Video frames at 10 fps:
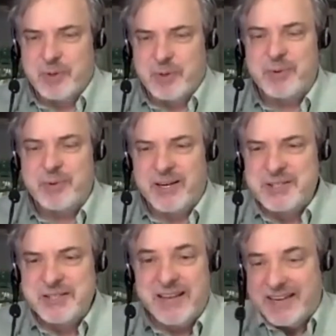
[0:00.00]
in
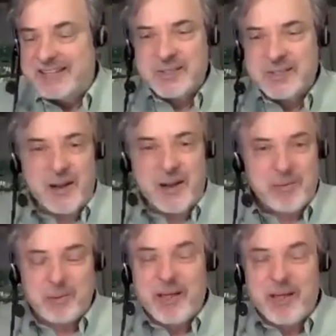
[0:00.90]
production, it gets
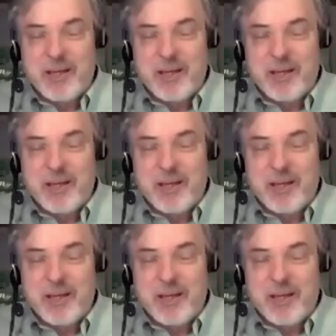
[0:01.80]
complex.